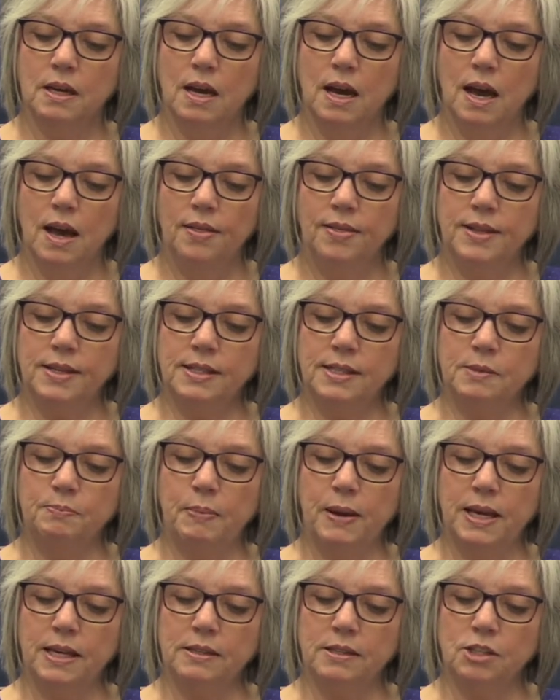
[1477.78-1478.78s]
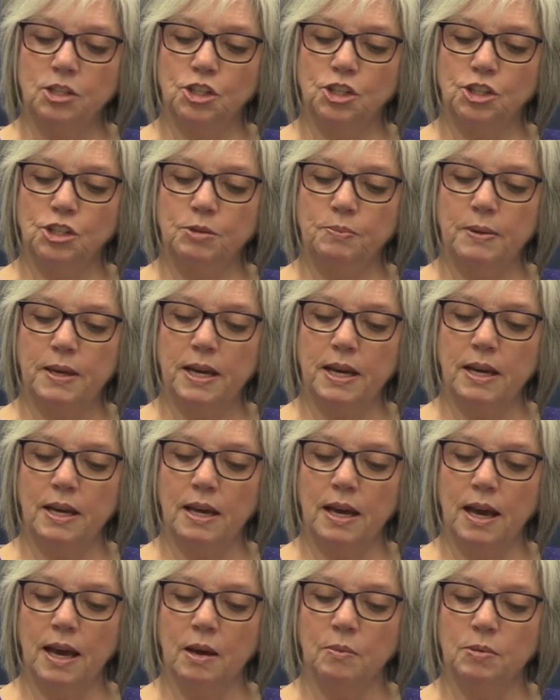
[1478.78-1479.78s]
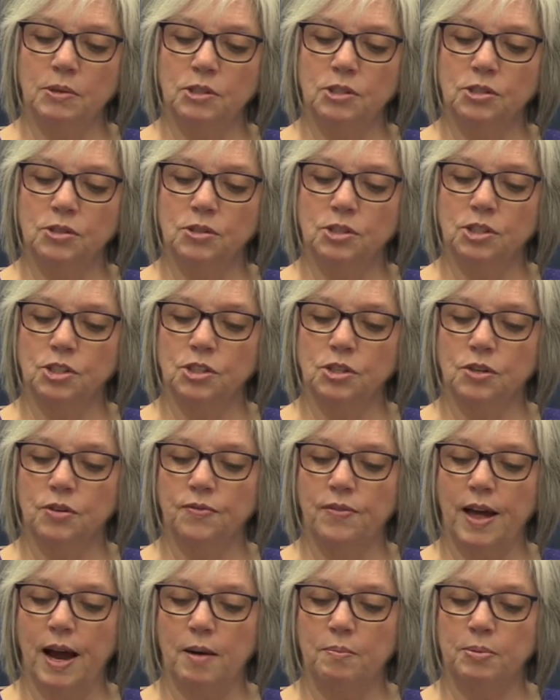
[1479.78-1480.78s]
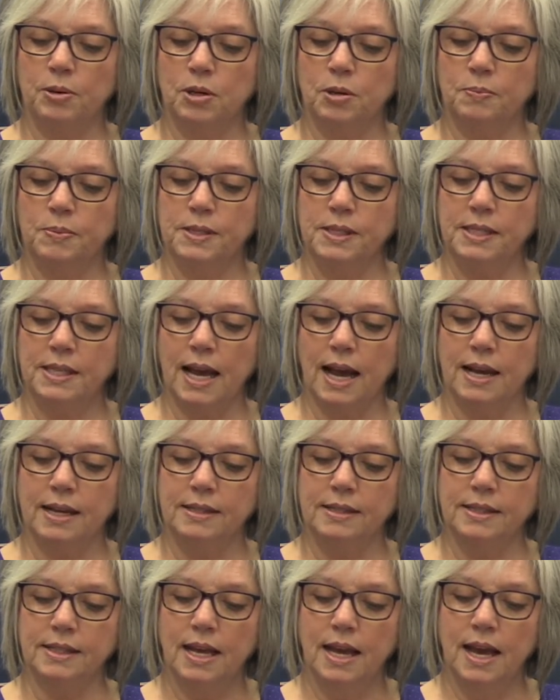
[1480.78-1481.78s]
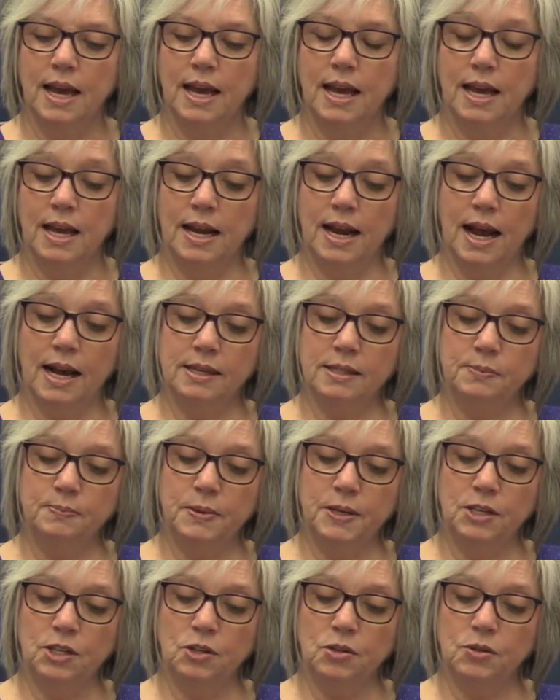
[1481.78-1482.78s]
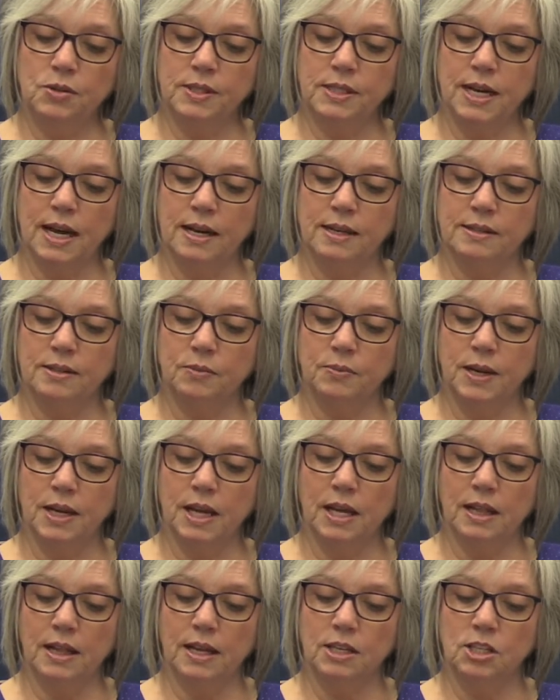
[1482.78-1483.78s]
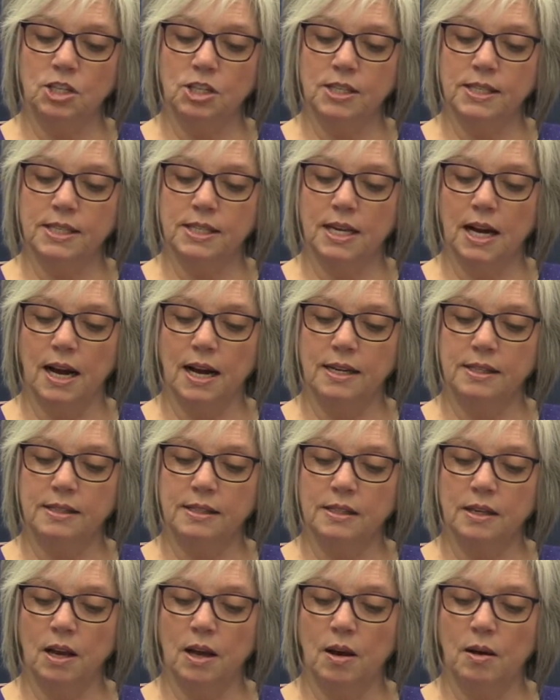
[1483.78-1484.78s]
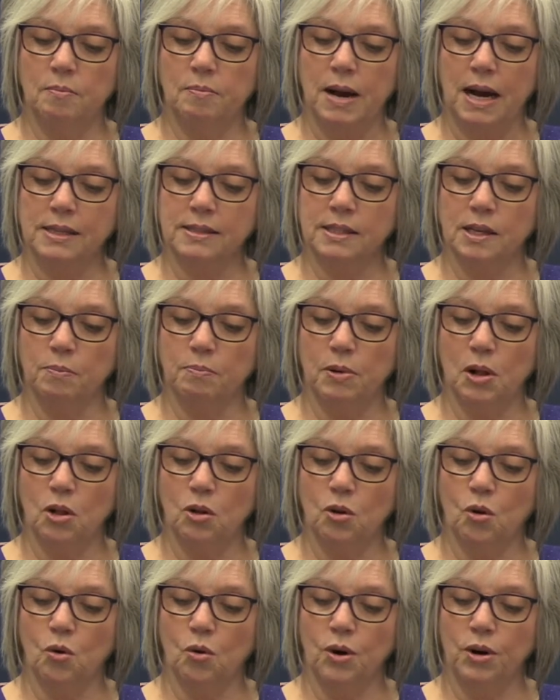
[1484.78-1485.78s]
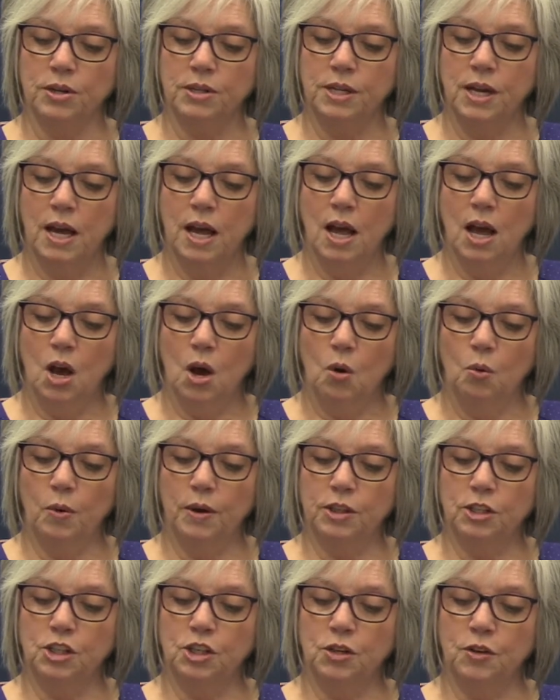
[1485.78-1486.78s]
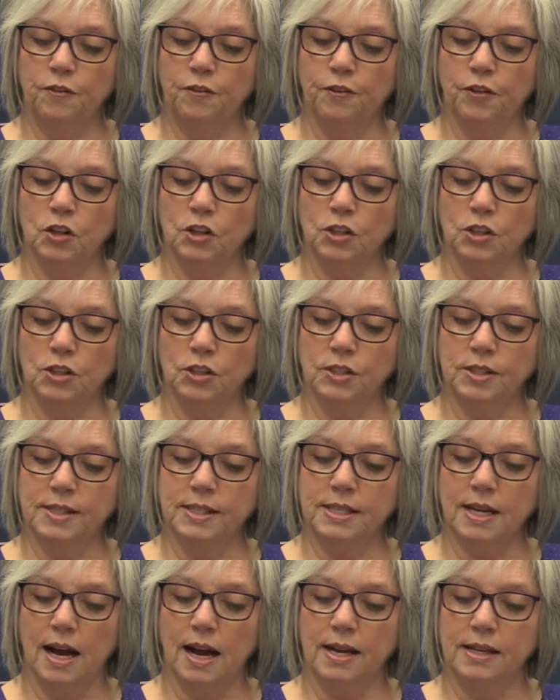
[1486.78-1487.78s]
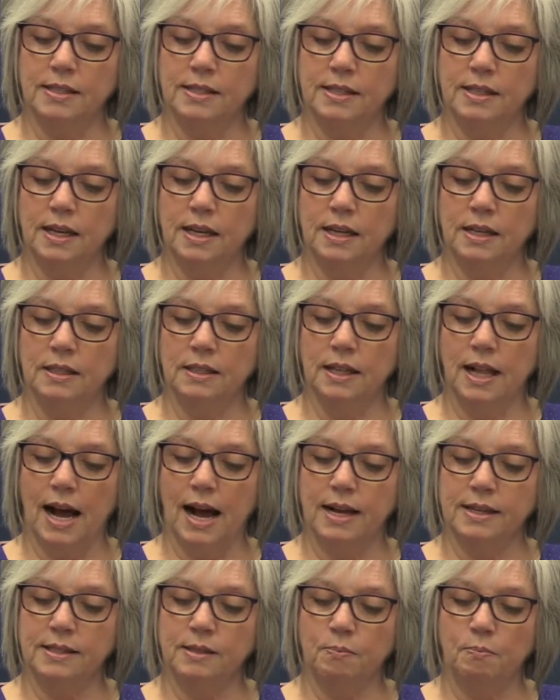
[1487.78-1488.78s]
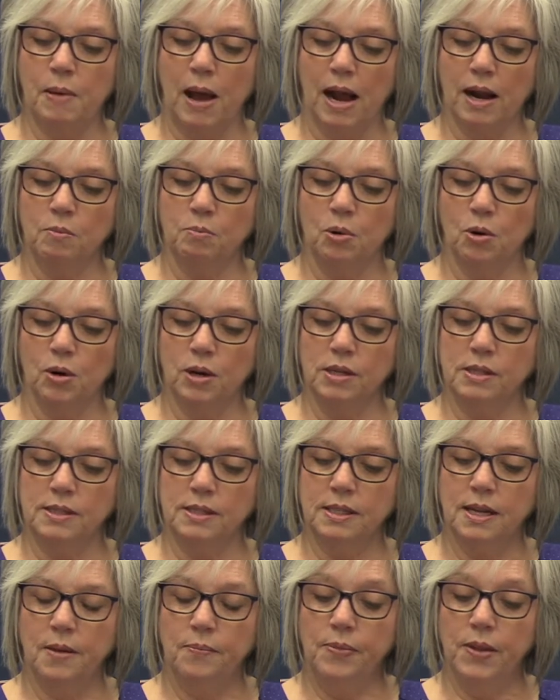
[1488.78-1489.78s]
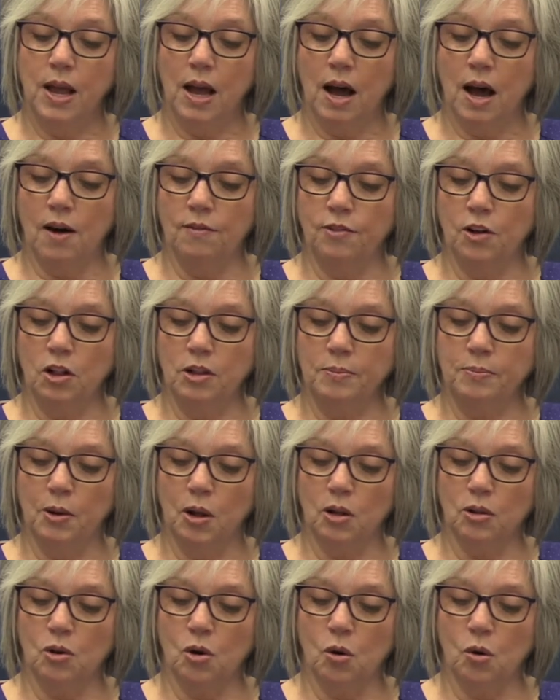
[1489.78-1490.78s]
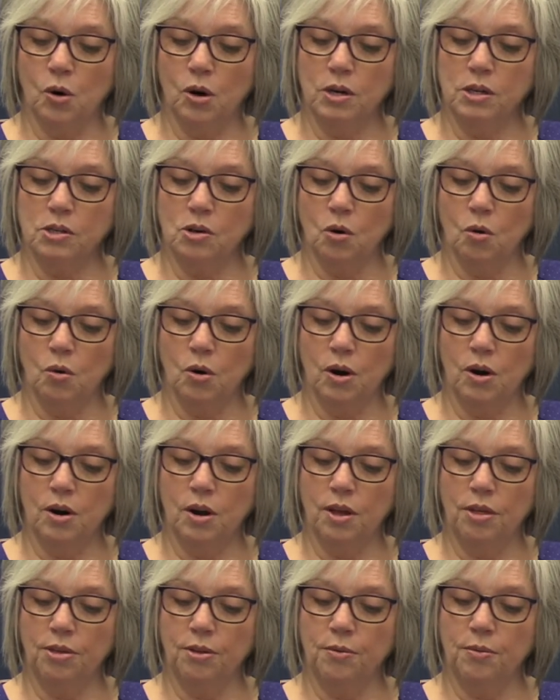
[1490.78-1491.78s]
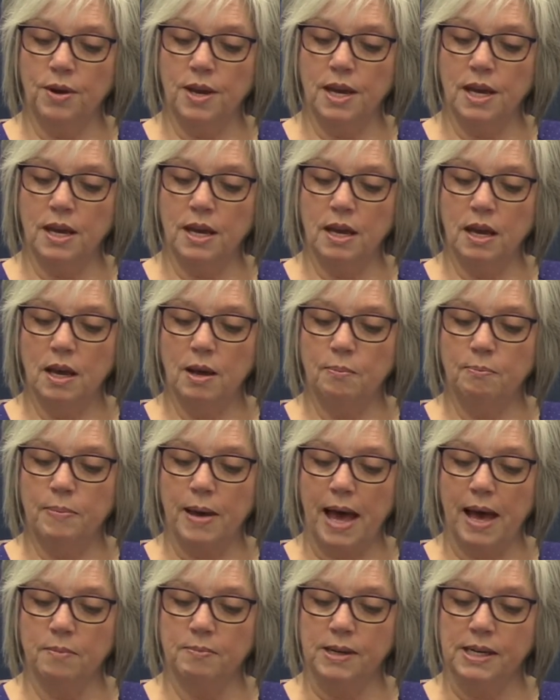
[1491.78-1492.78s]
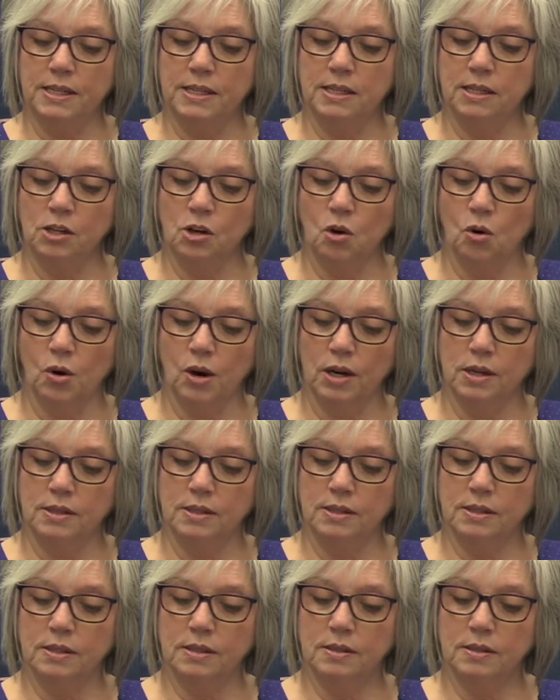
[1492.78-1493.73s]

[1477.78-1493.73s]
This space should be able to serve that purpose, as it has been used as a regulation-size basketball court with 2 full-sized glass backboards, a volleyball court, or 3 badminton courts.